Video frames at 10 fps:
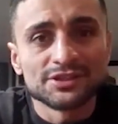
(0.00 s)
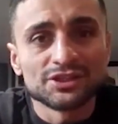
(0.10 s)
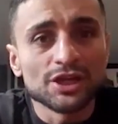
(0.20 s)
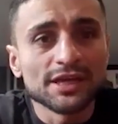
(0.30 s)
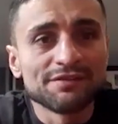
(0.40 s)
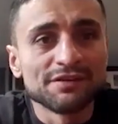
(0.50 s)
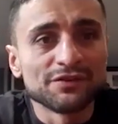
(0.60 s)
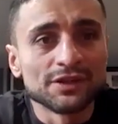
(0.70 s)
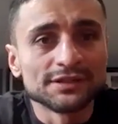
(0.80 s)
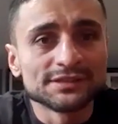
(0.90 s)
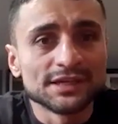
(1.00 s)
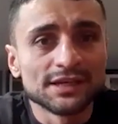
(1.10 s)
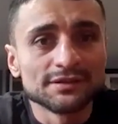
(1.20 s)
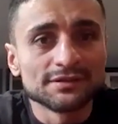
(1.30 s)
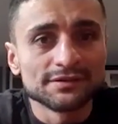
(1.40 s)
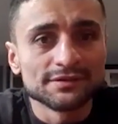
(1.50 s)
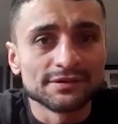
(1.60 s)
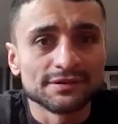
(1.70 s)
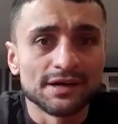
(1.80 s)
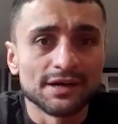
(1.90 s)
Check everything, understand?
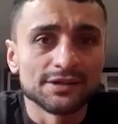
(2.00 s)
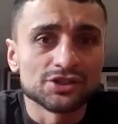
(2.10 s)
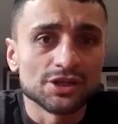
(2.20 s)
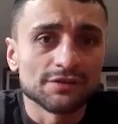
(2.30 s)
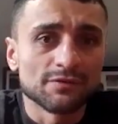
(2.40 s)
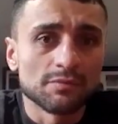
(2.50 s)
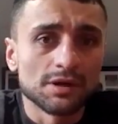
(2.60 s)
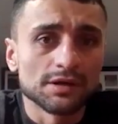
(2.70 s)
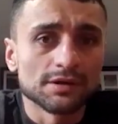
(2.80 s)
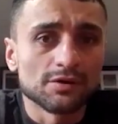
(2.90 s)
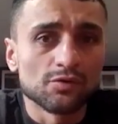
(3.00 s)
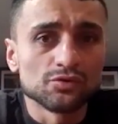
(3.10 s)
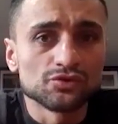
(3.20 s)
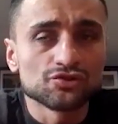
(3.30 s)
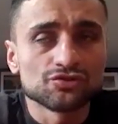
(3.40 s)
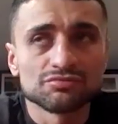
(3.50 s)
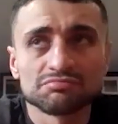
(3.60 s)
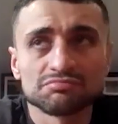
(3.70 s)
I check for my coach